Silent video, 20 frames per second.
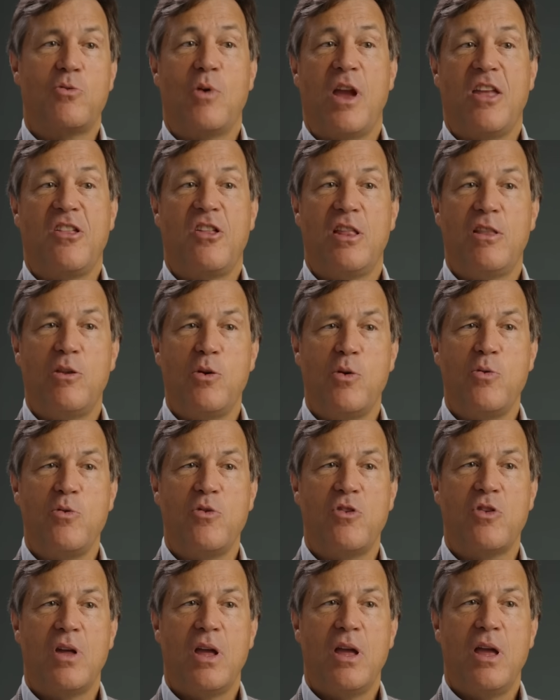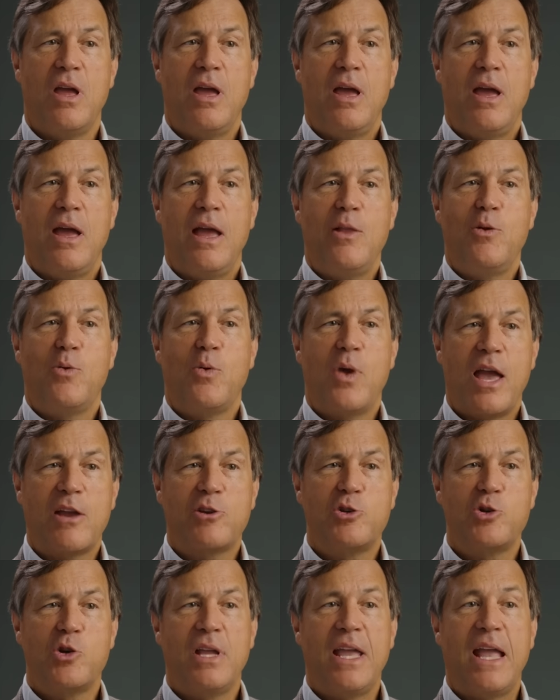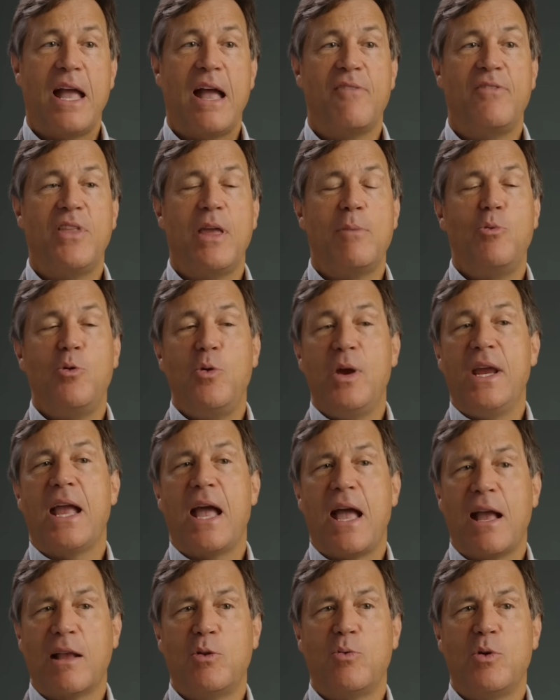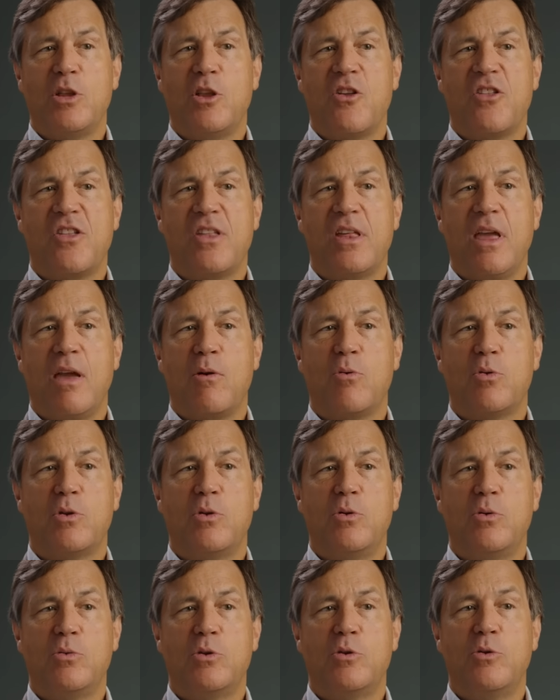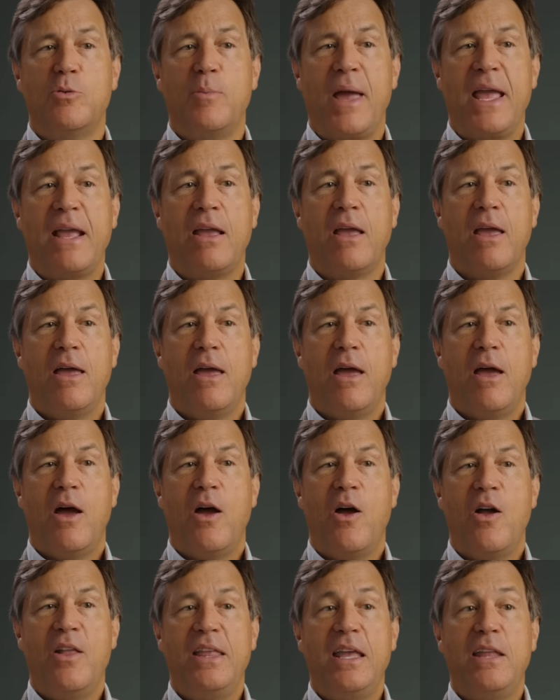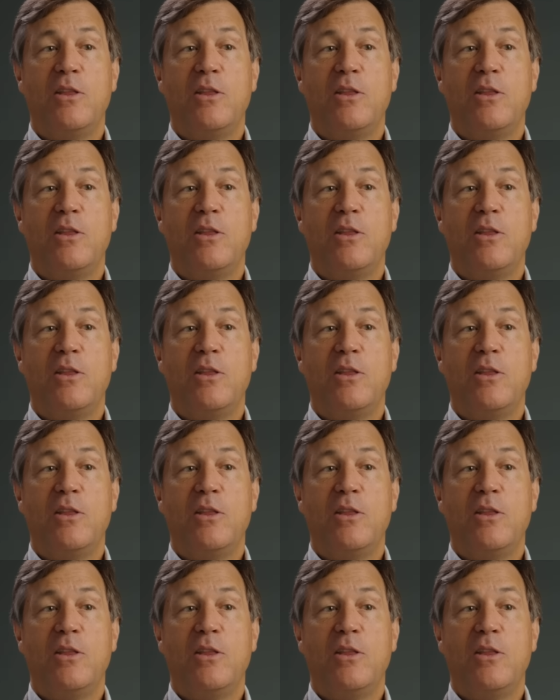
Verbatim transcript: residues and we actually have them react with the CO2 to make an